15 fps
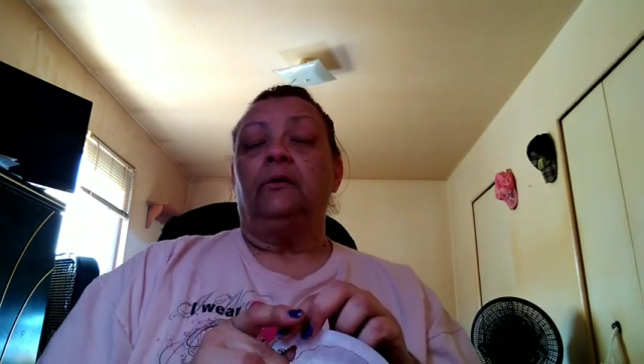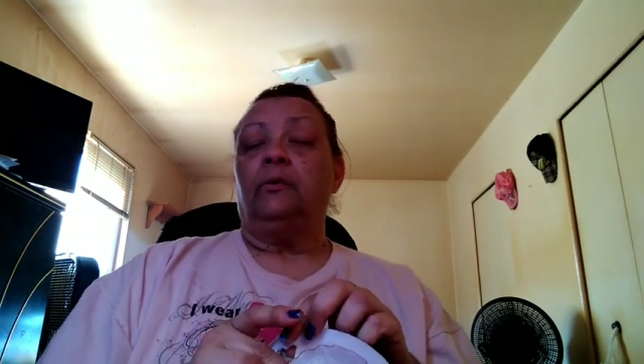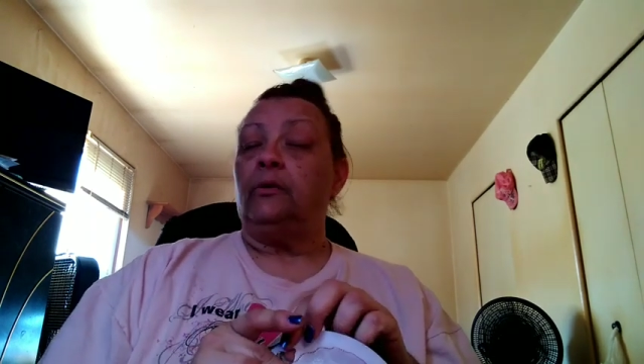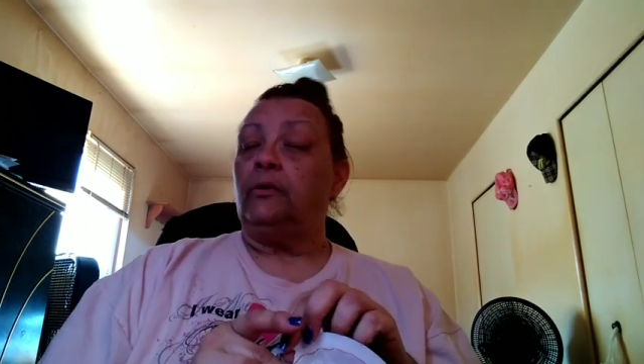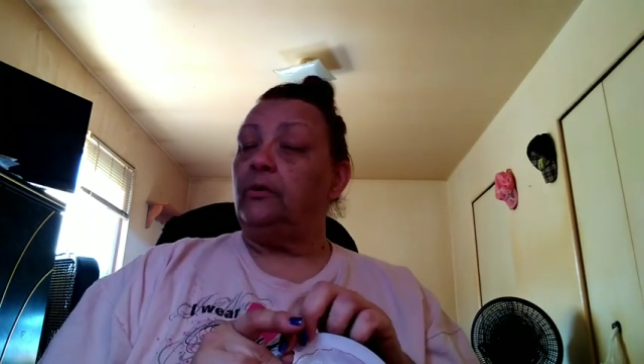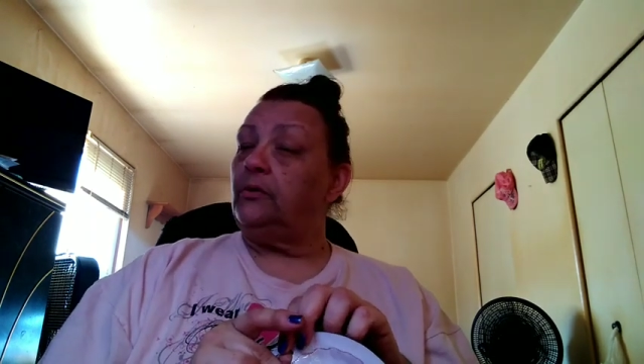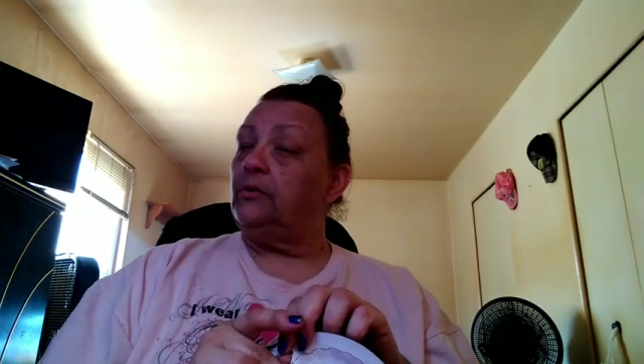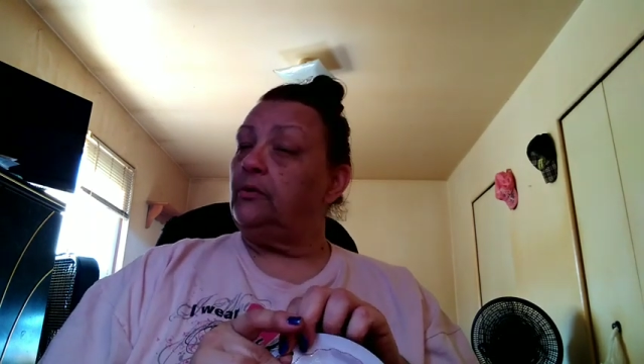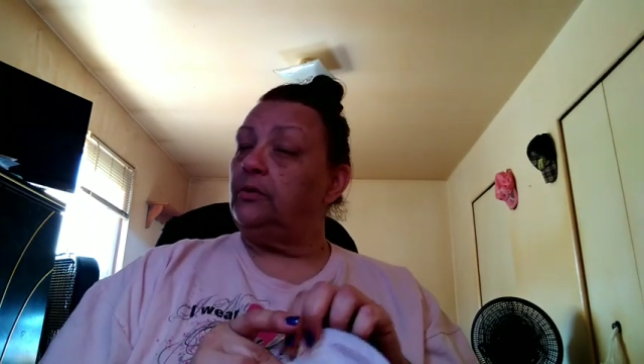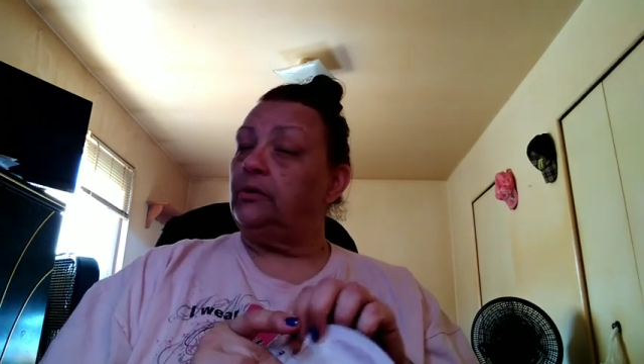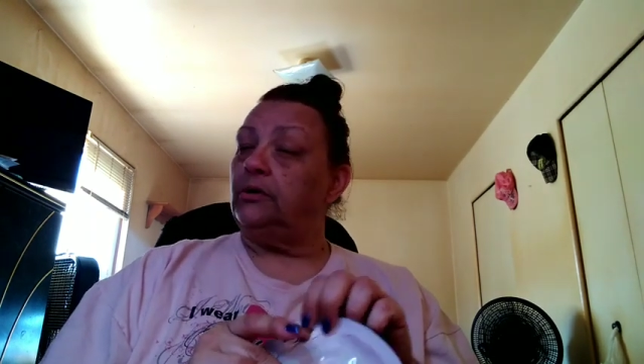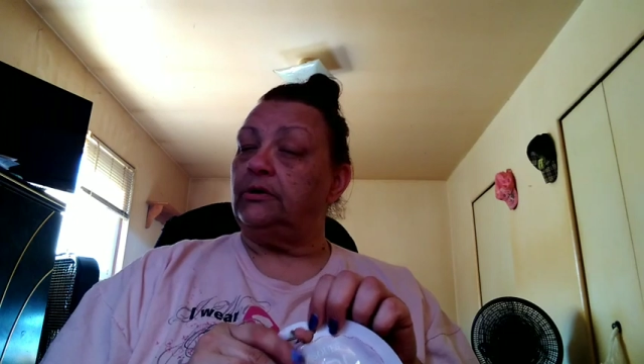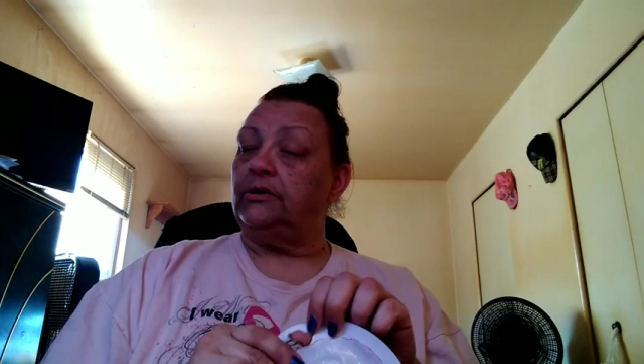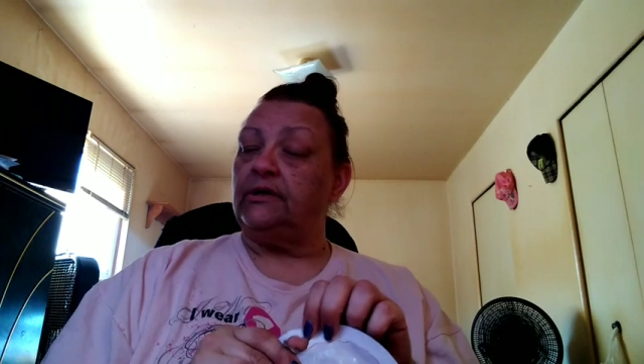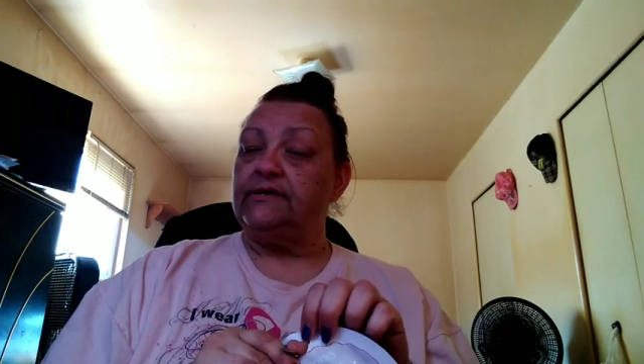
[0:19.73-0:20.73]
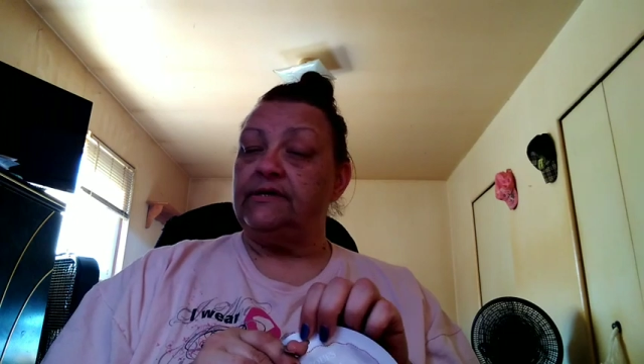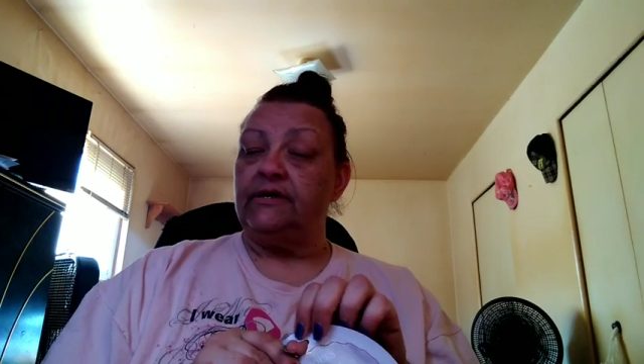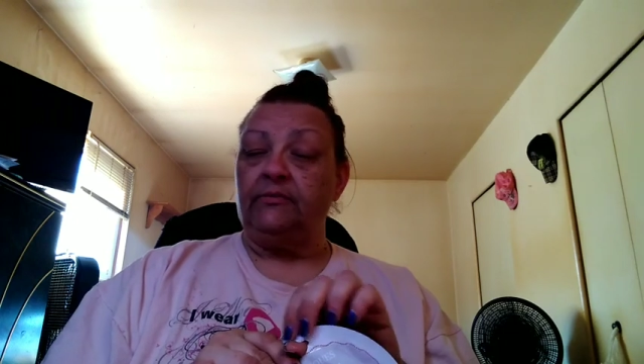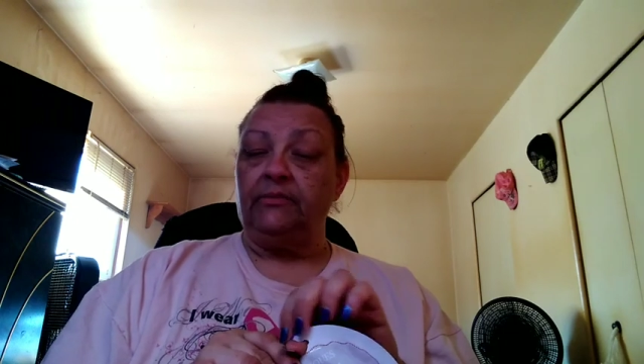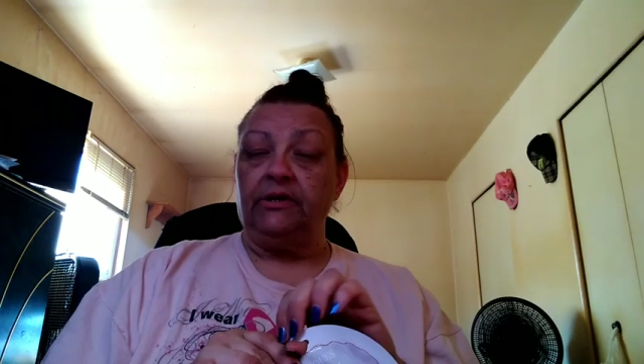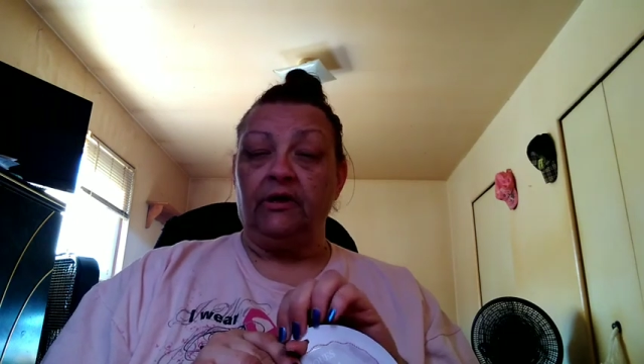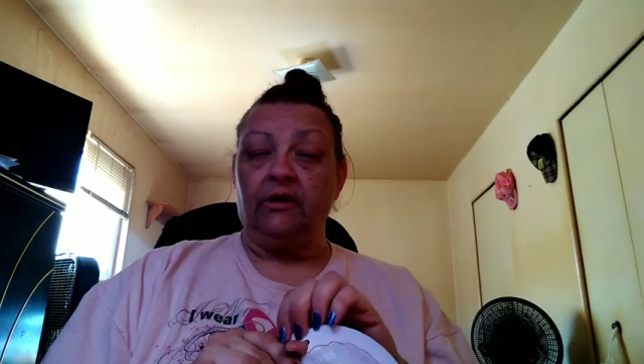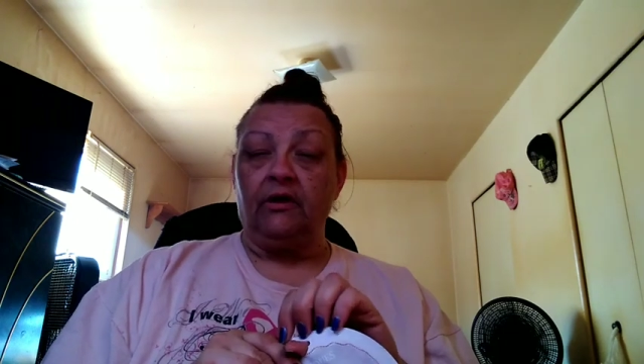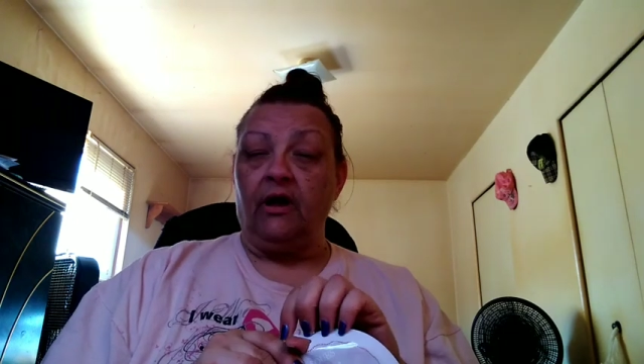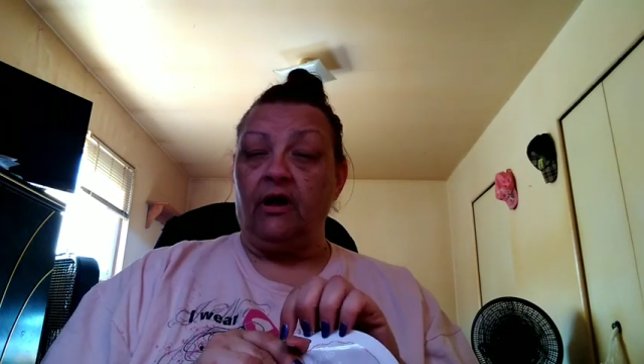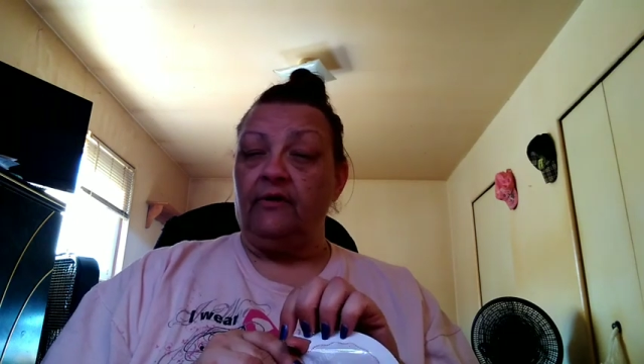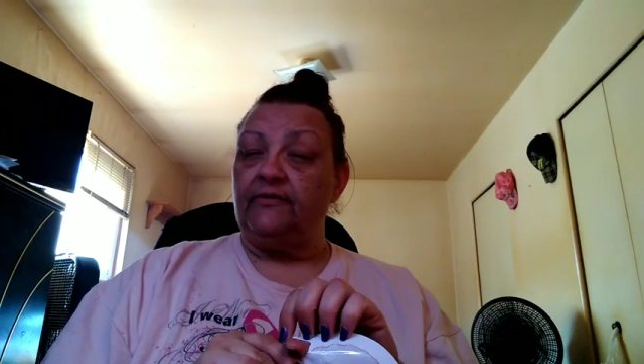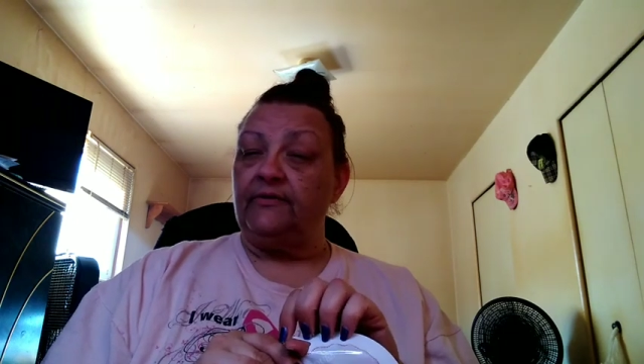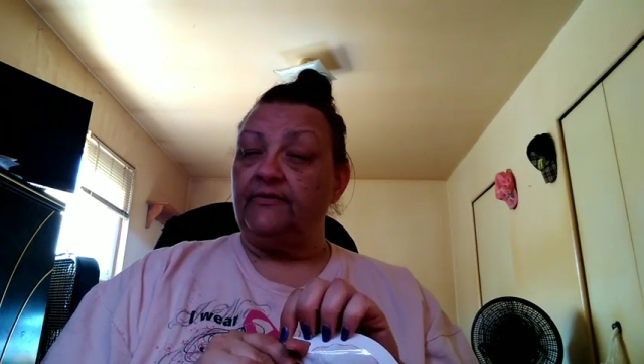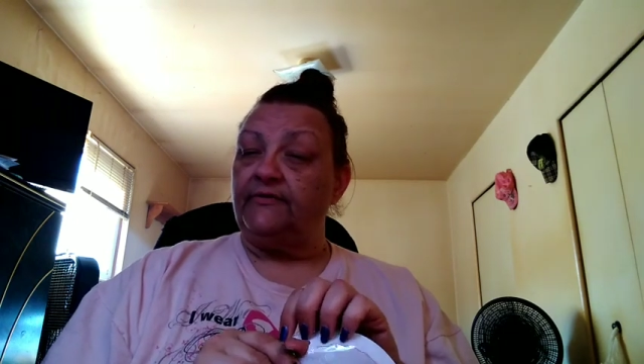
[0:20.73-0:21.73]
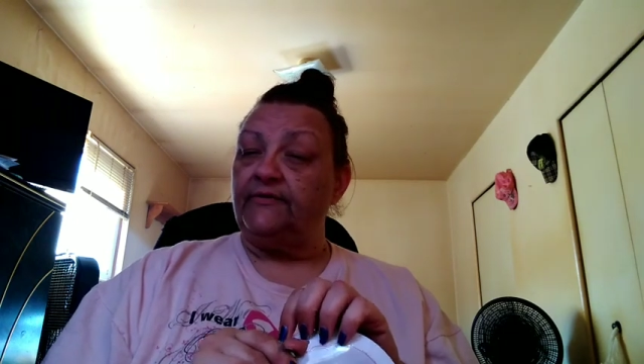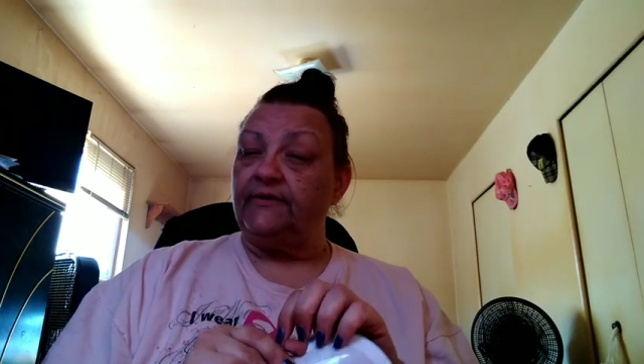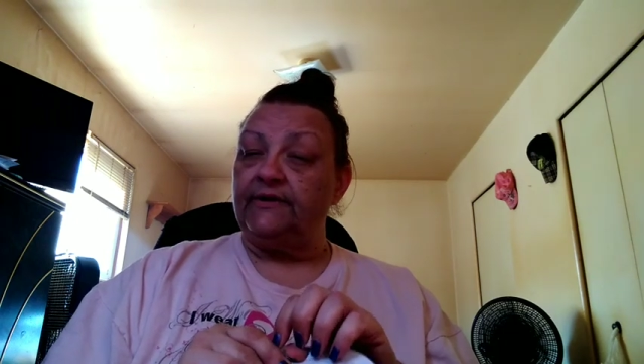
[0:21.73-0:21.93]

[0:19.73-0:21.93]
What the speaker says: Whew, that's had me a coughing